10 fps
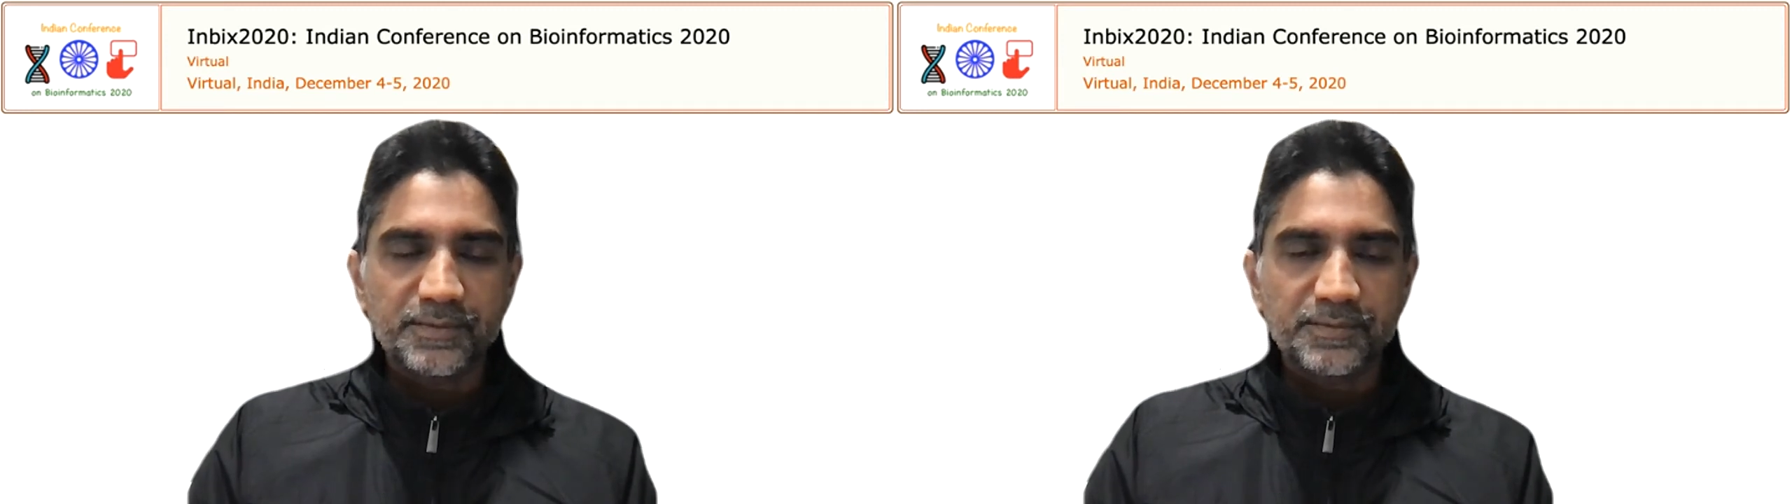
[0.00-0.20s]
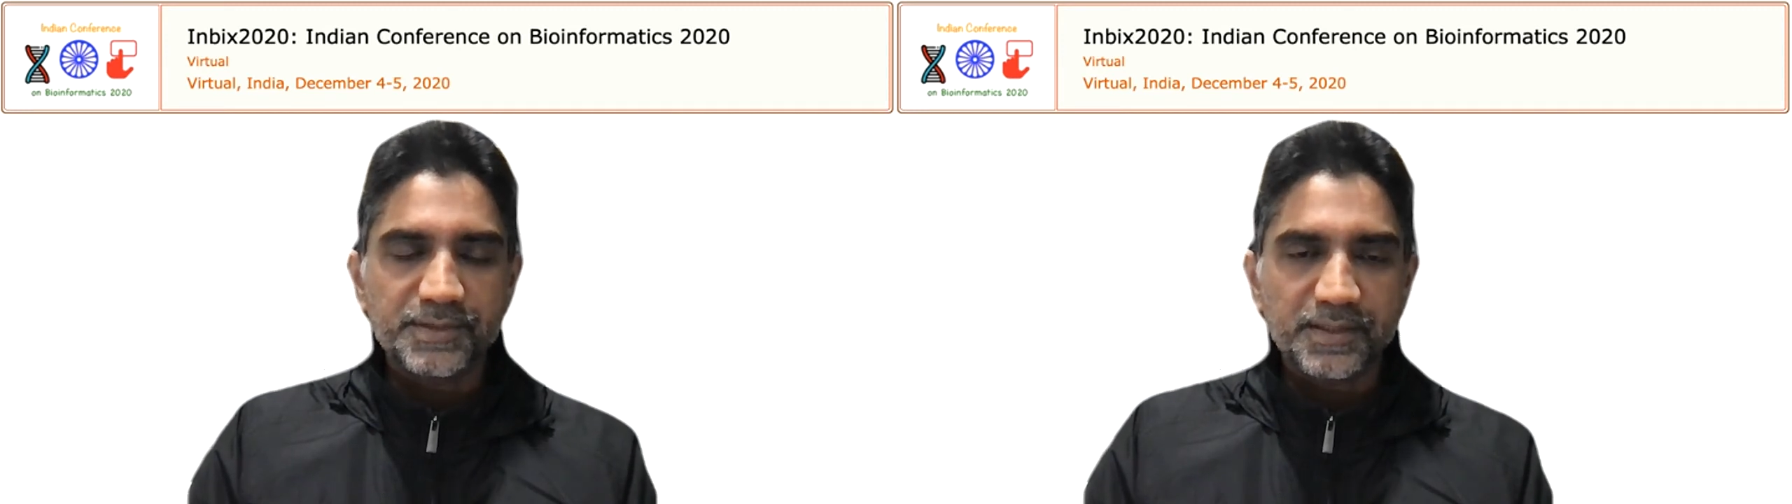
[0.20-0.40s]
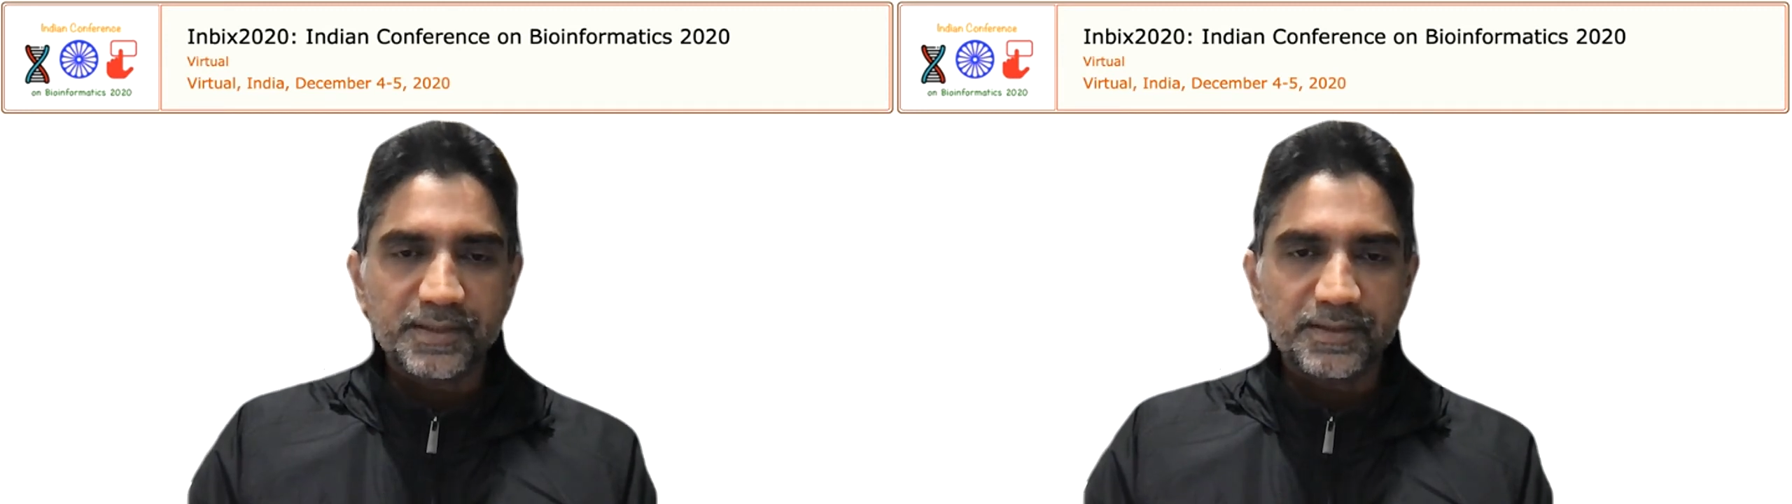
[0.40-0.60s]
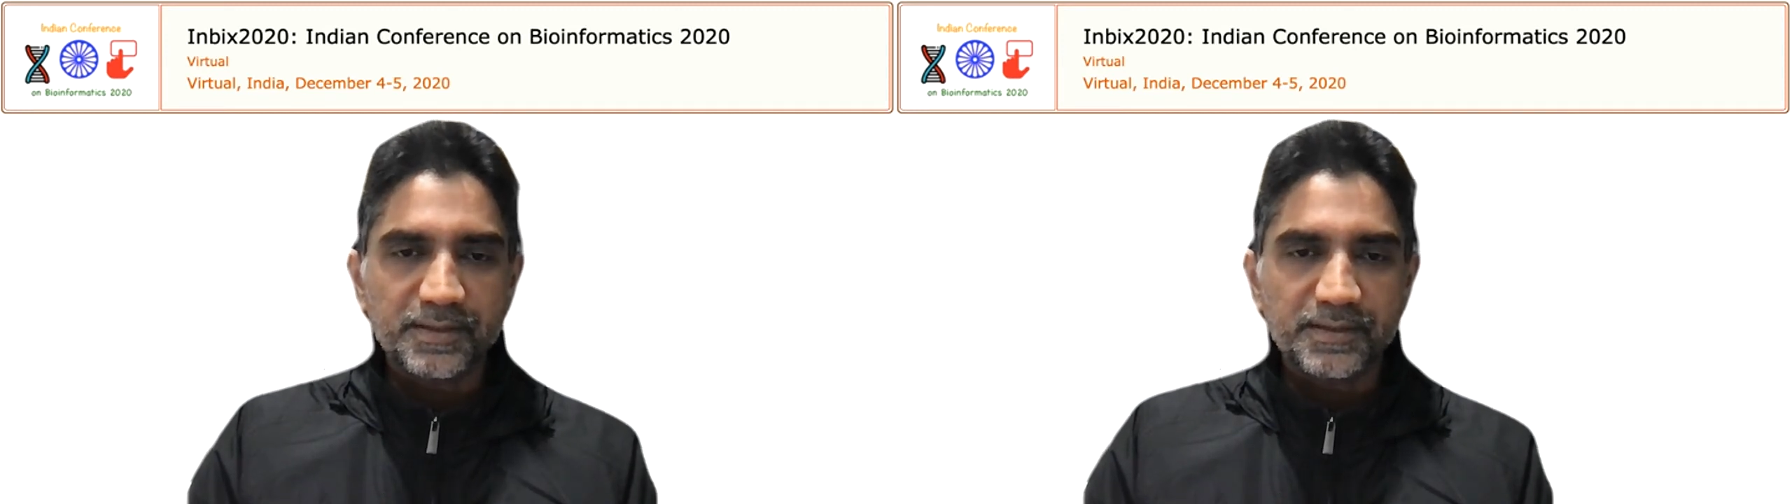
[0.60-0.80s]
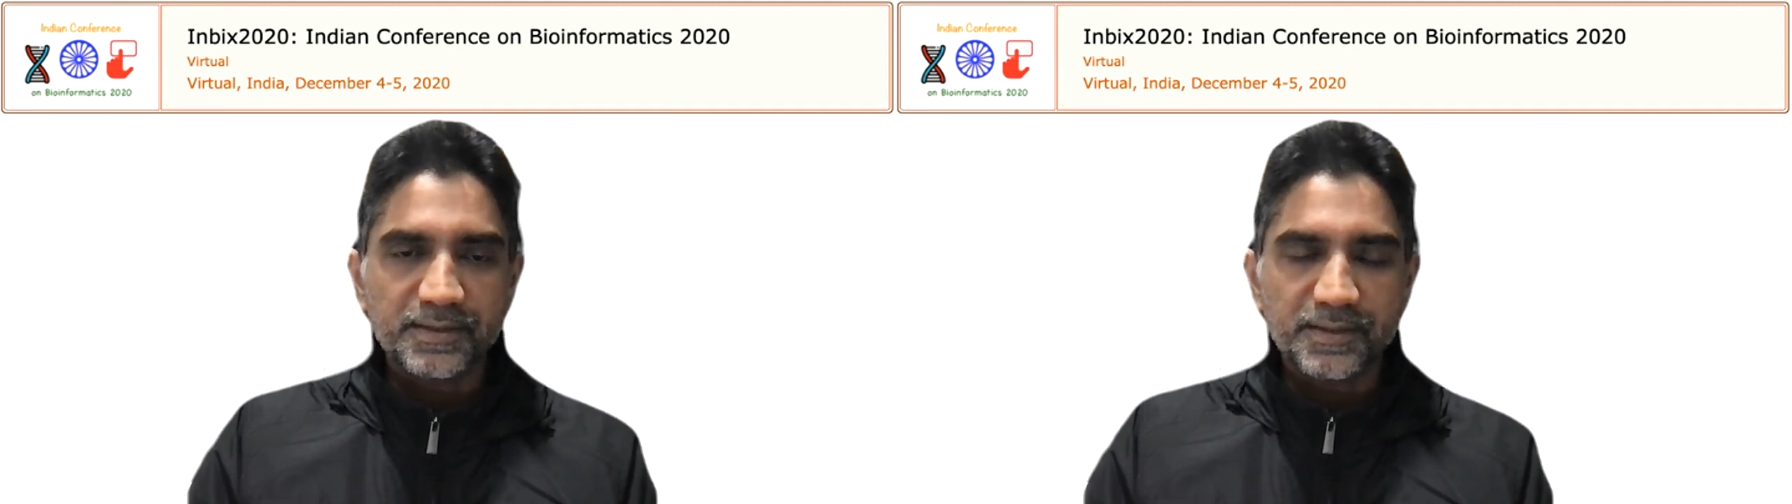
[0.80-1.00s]
which I
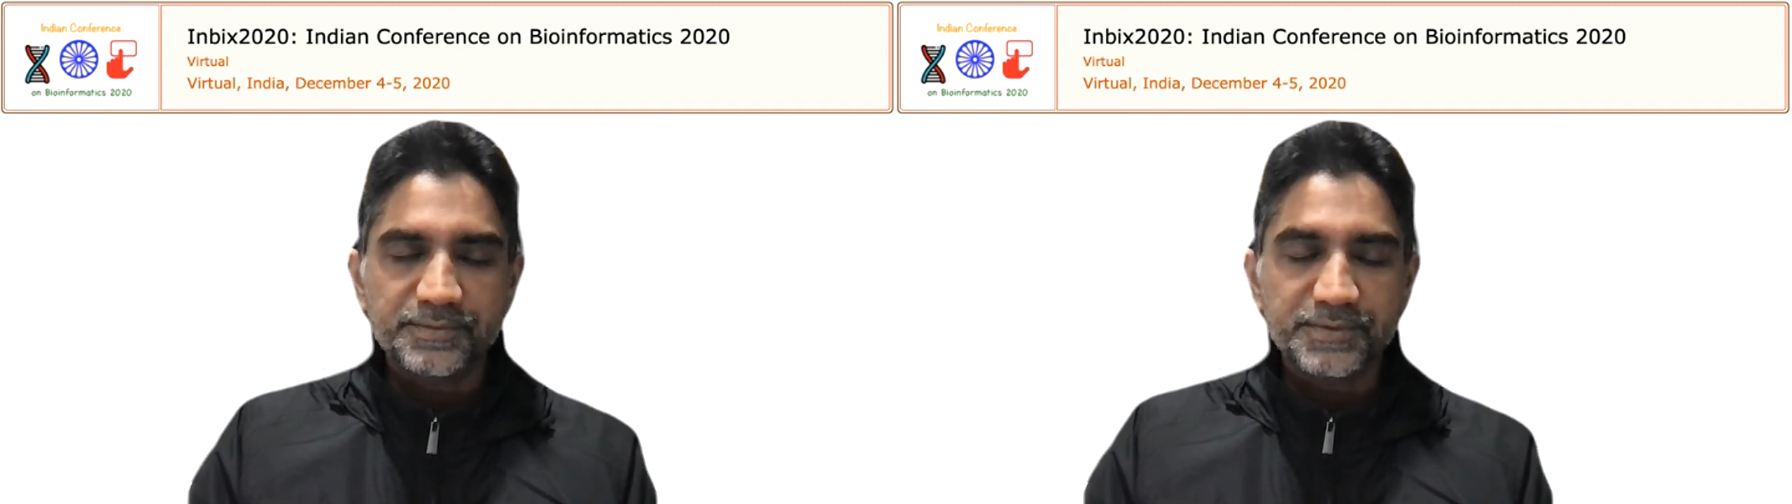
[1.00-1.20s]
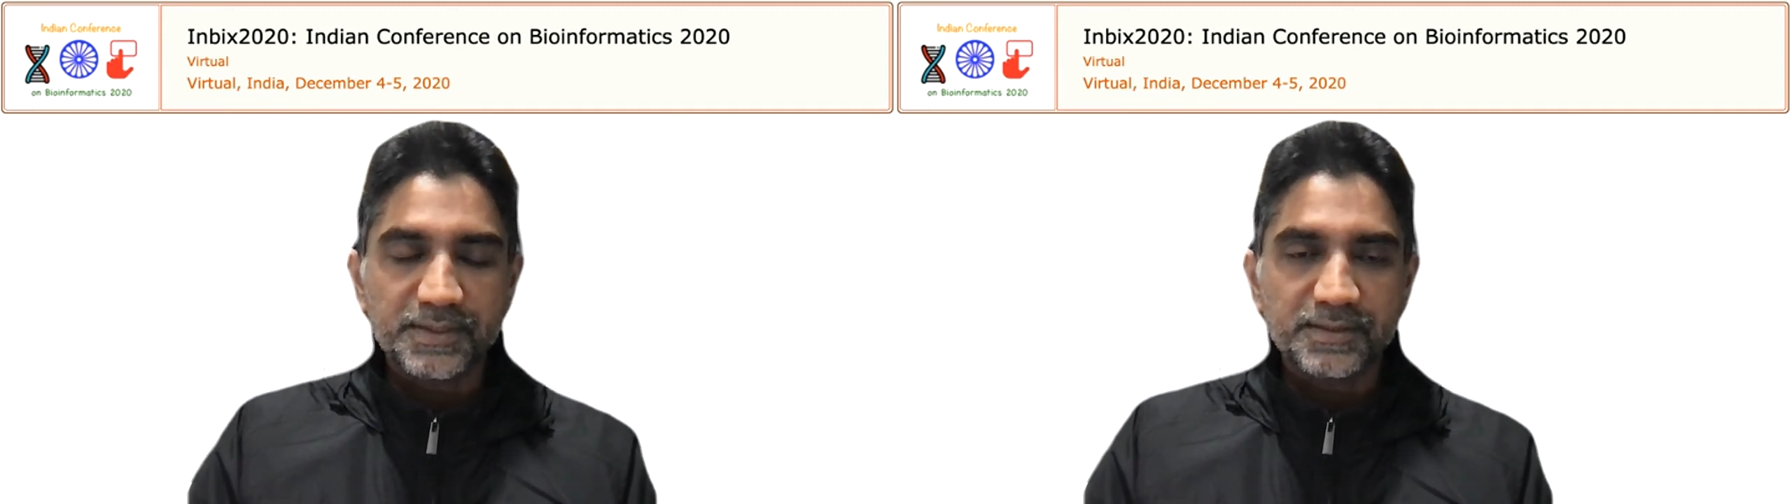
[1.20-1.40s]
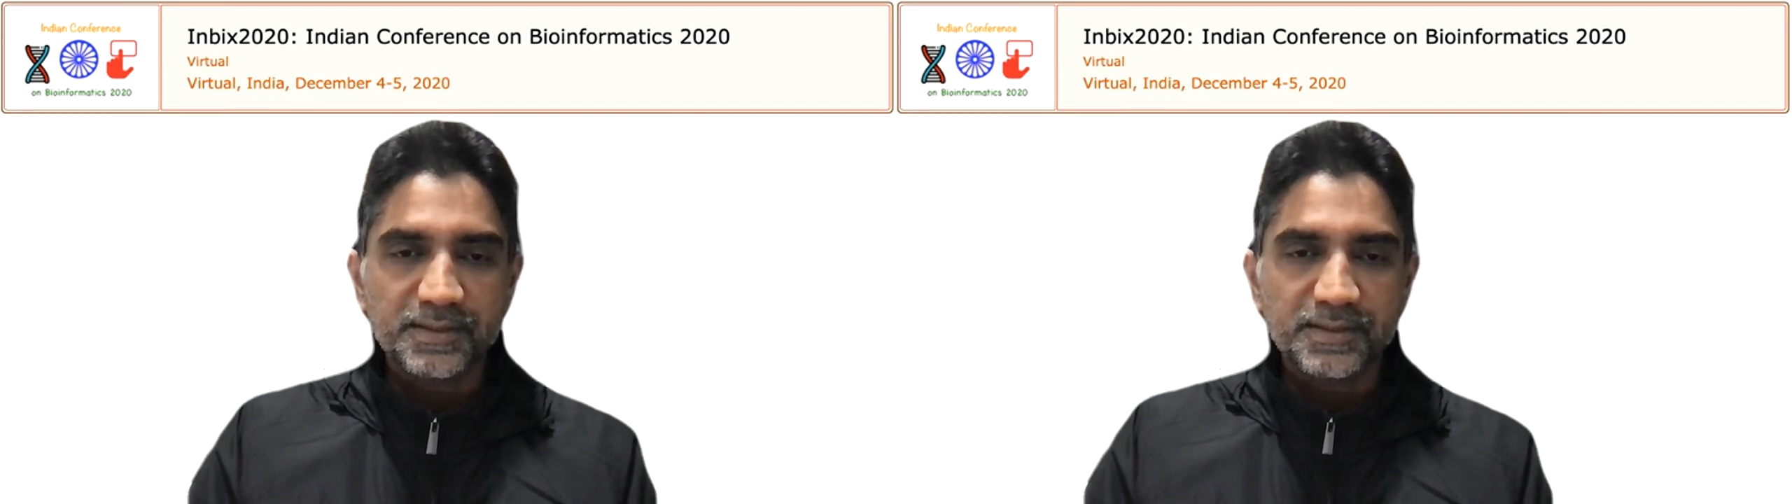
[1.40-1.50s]
have seen